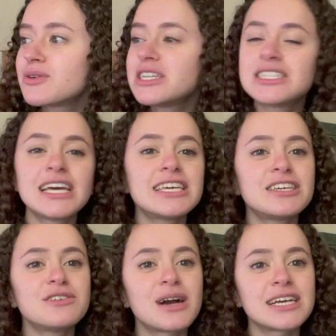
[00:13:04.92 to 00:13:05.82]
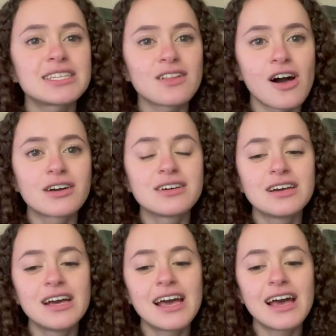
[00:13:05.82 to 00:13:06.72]
going to take you guys along
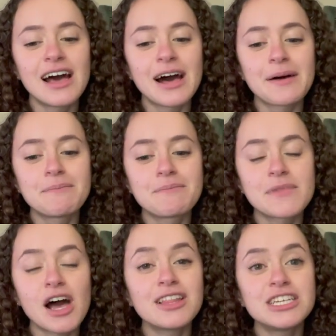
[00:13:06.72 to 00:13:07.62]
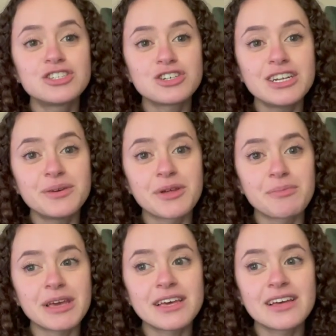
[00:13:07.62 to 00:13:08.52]
um, on this journey with
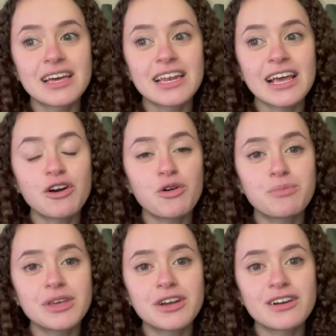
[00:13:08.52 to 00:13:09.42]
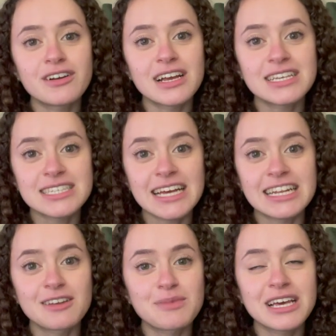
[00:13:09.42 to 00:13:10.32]
me, and I hope you're
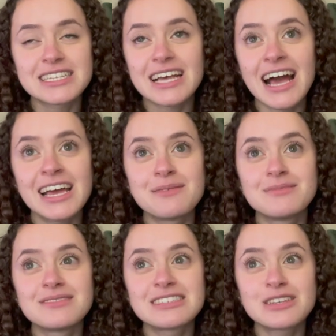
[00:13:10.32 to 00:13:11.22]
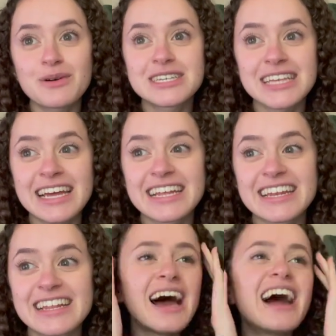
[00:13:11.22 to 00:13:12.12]
excited because I am so
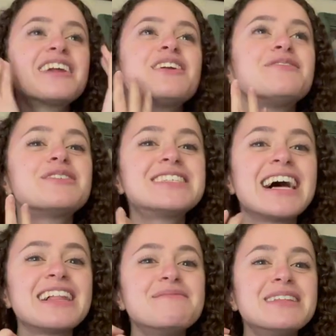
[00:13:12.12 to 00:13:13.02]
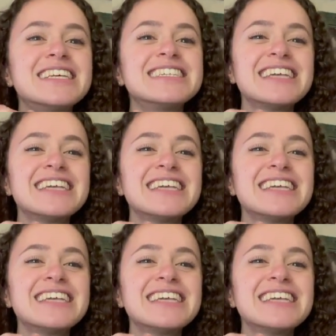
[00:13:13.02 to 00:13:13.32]
excited. I don't know if you could tell I'm in this